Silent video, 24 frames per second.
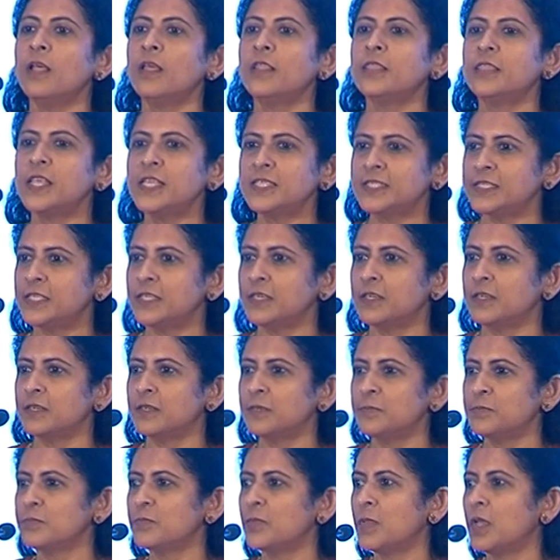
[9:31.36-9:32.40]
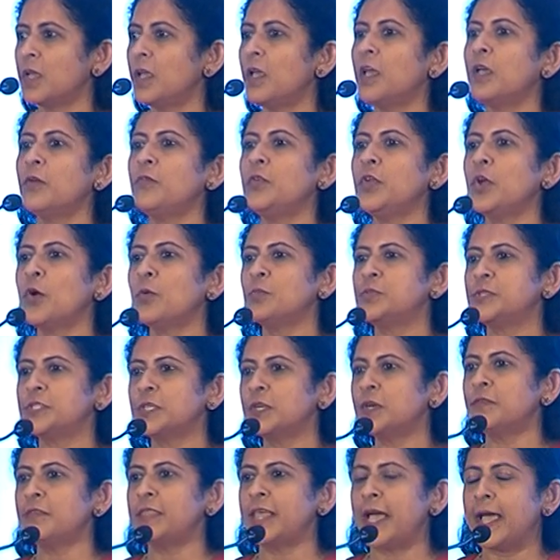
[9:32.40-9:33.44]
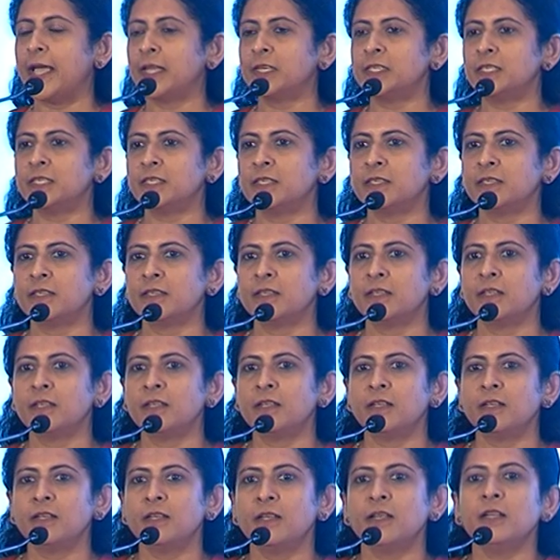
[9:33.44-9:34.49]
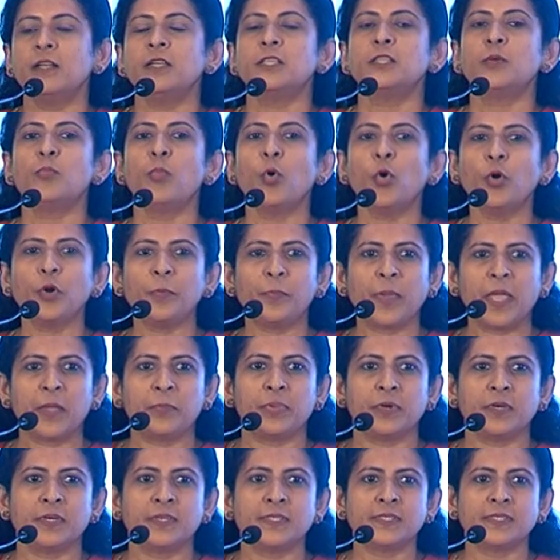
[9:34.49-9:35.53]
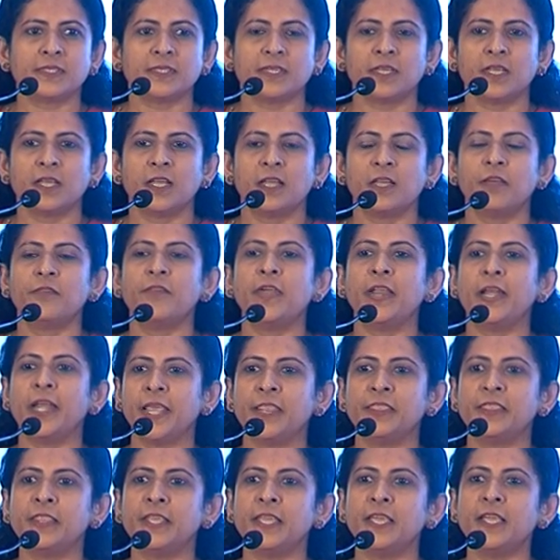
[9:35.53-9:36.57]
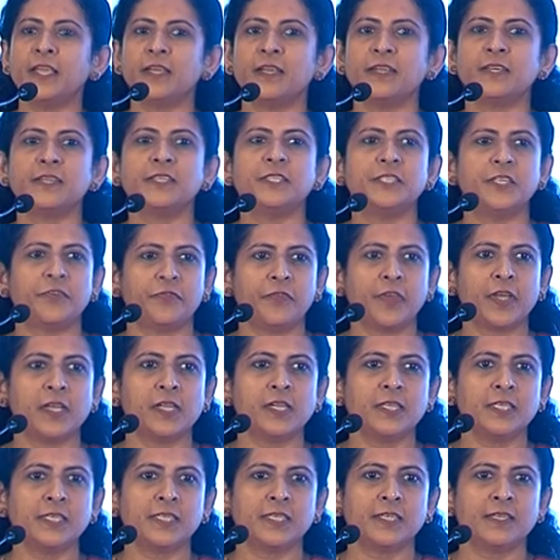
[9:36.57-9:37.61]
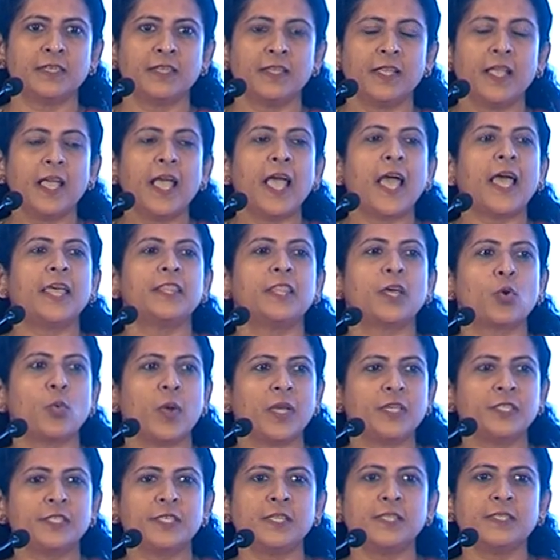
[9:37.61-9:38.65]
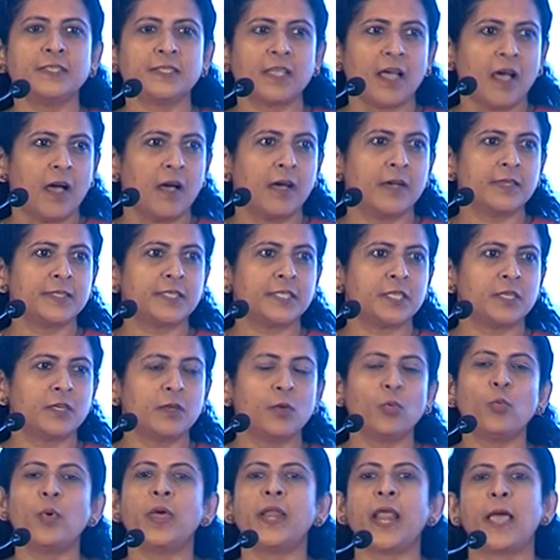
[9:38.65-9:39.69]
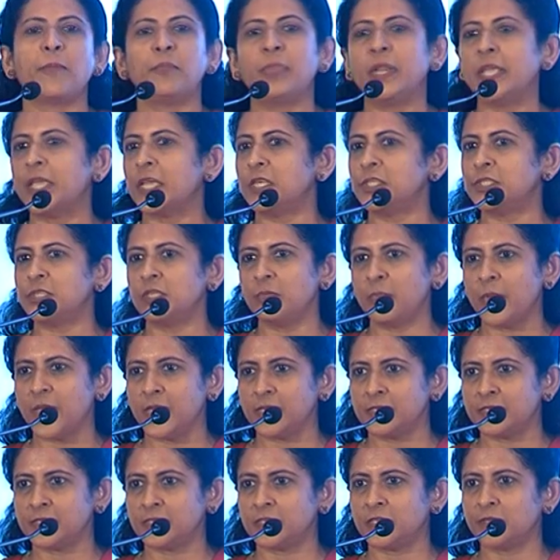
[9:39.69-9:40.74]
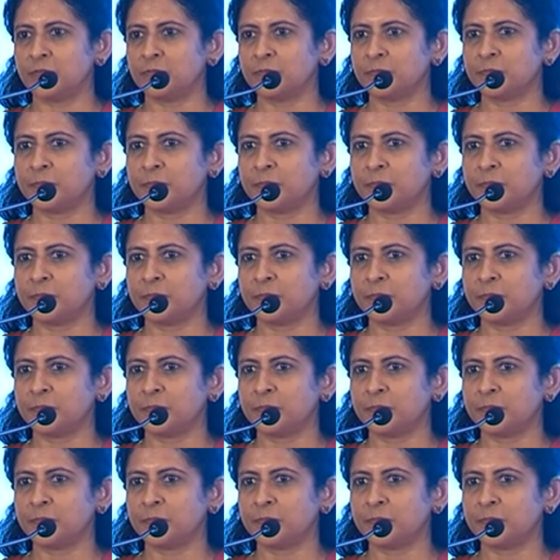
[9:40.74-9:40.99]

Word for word: This year, we observe that the board papers were lengthy, difficult, and the questions asked were application-based.